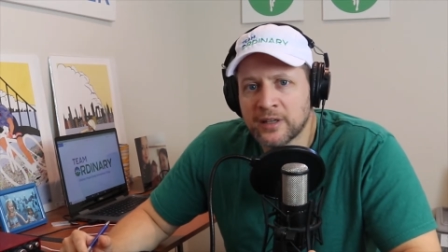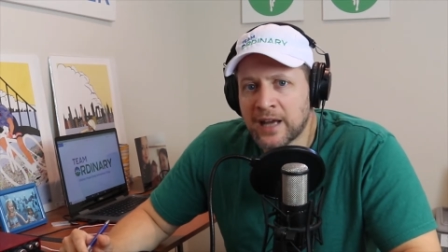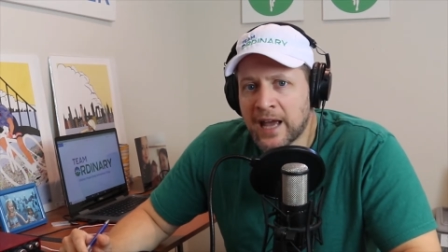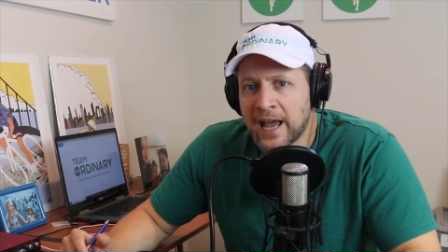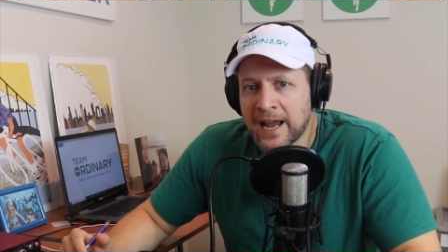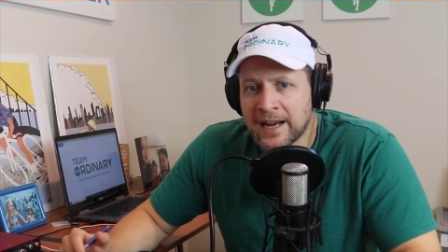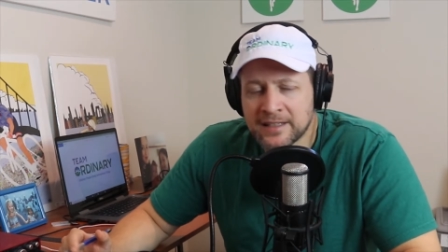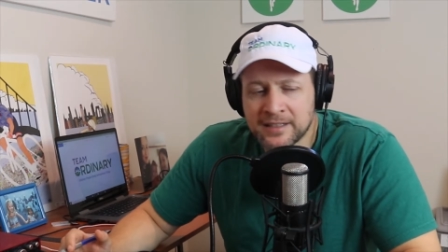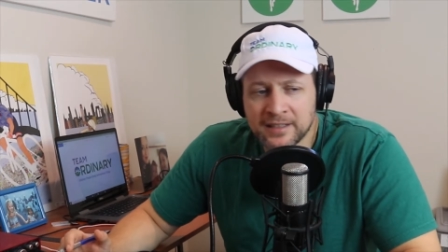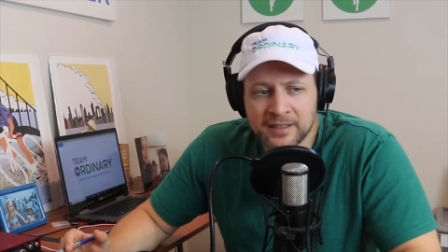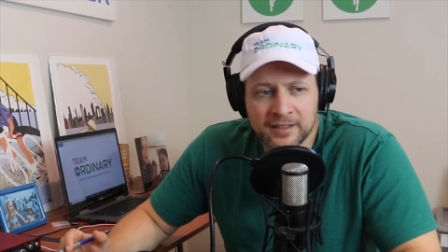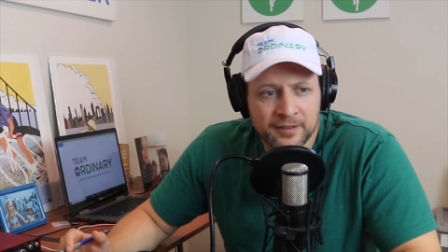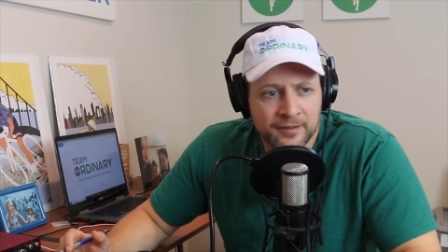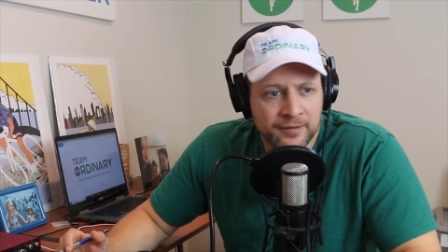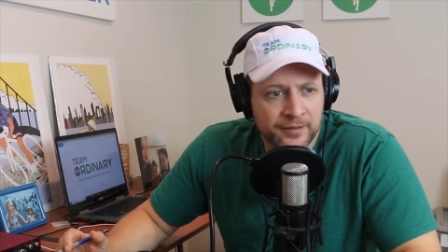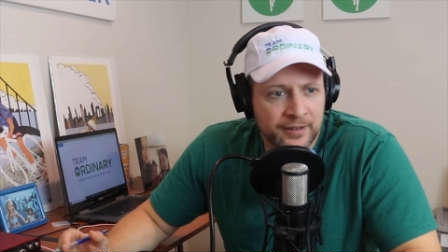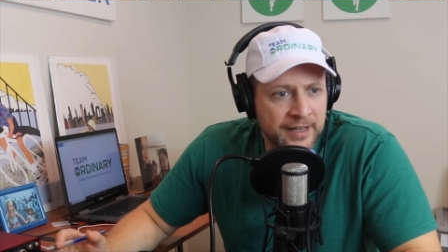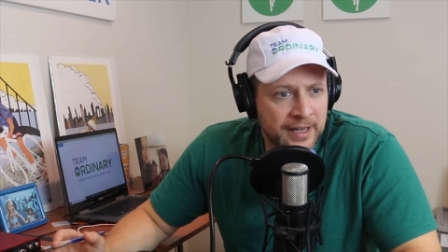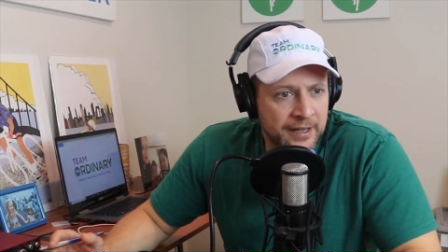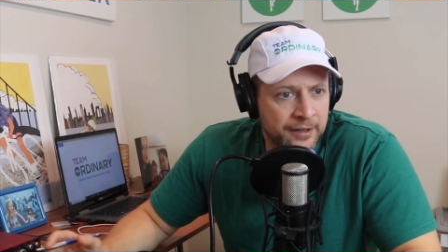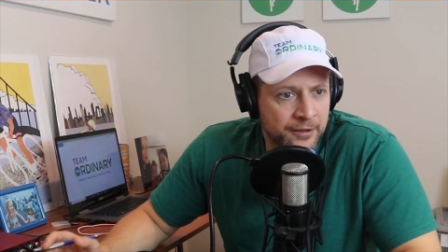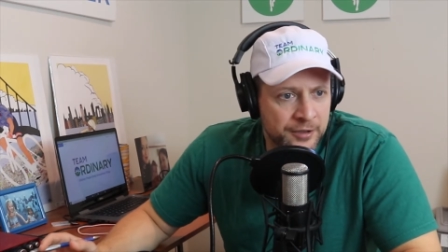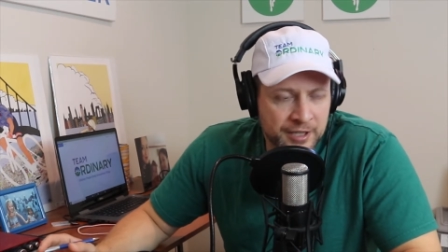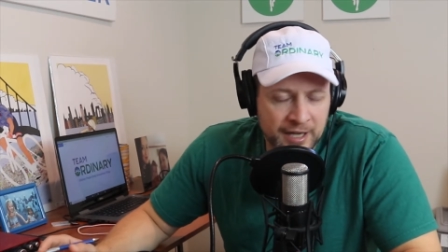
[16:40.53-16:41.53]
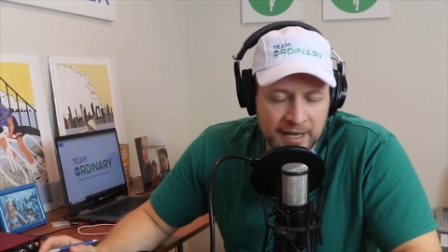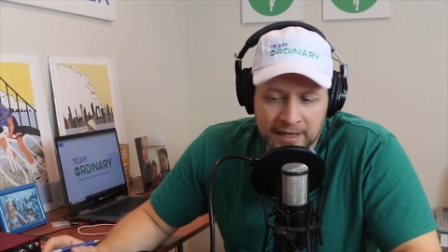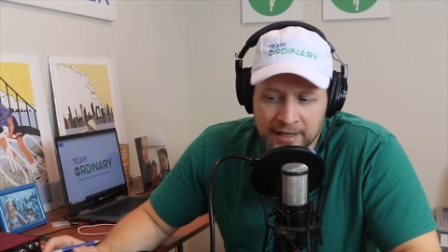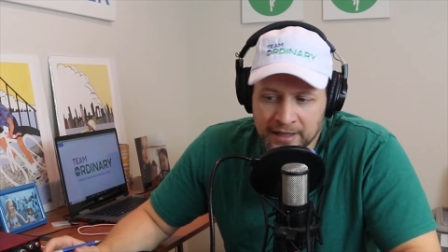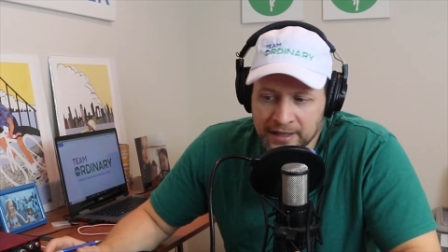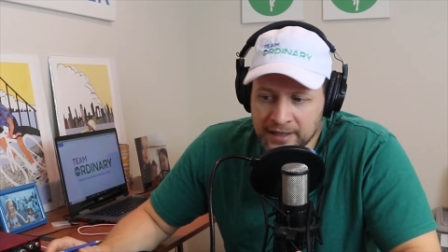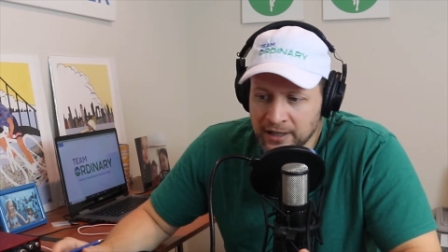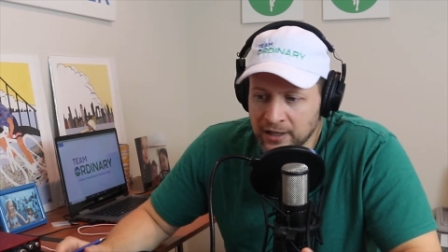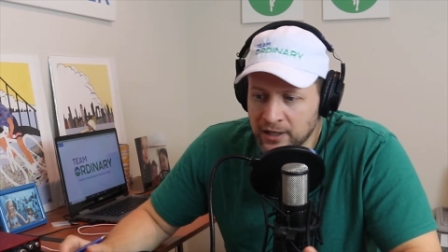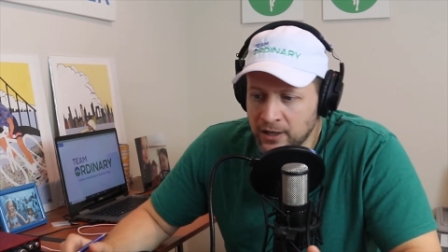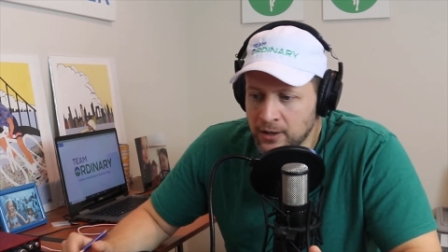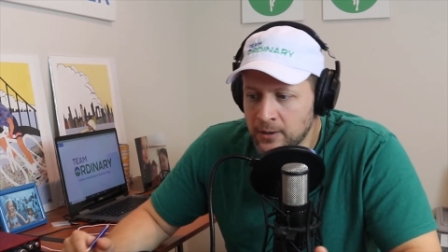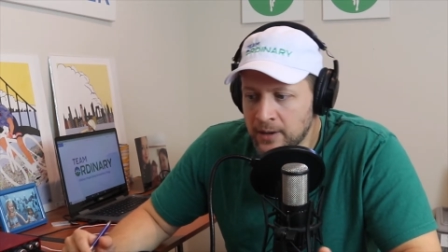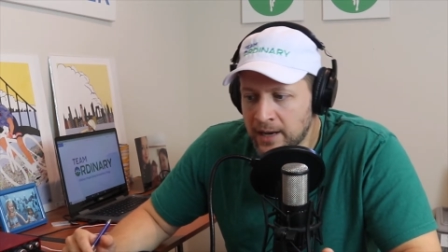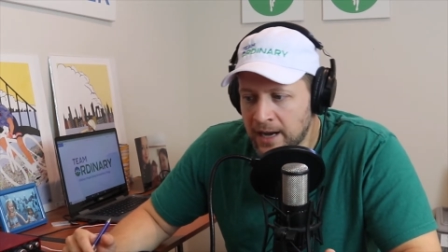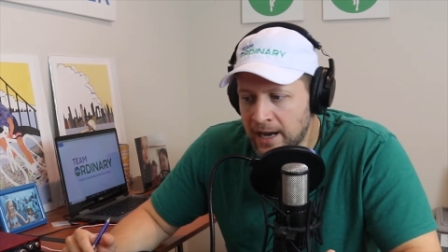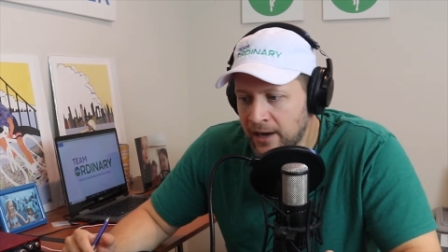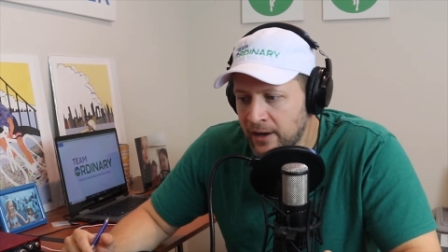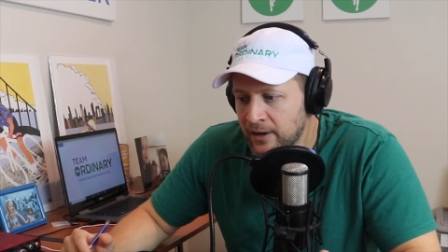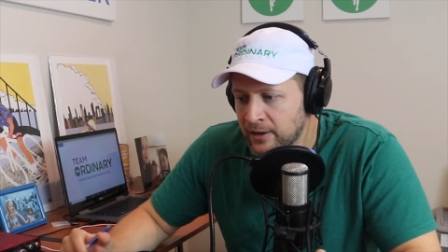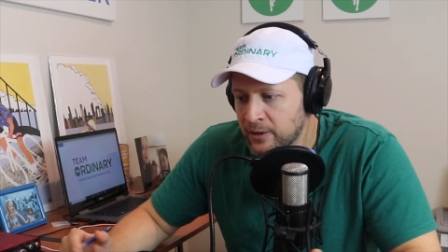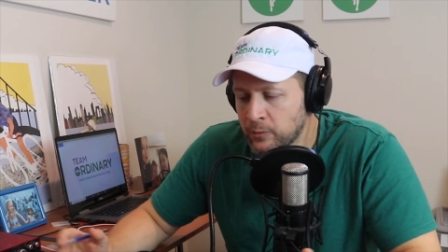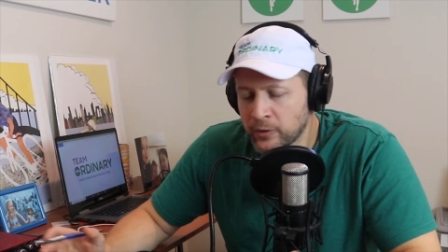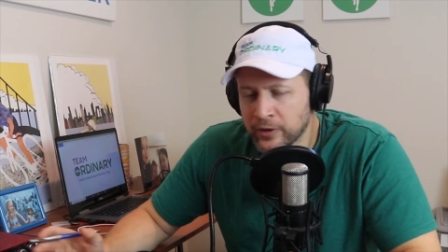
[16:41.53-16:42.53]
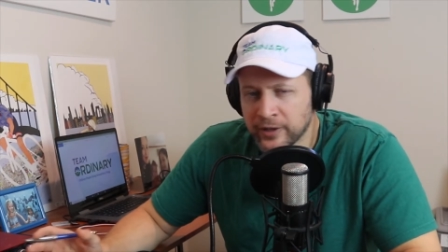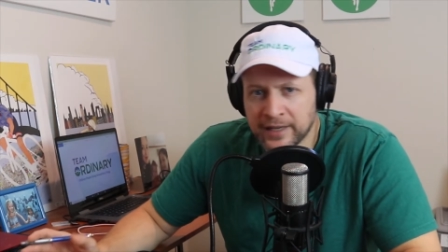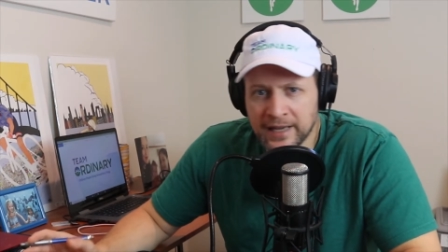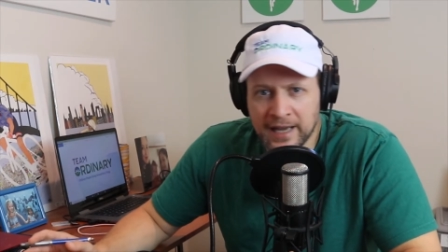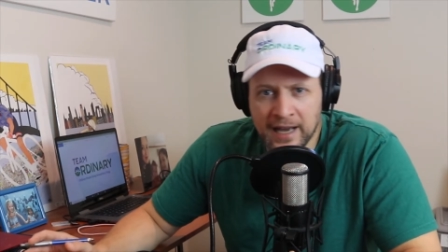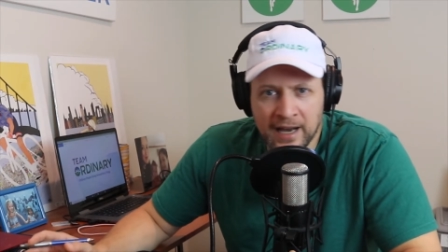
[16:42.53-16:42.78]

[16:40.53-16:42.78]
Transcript: active and energetic and go out and work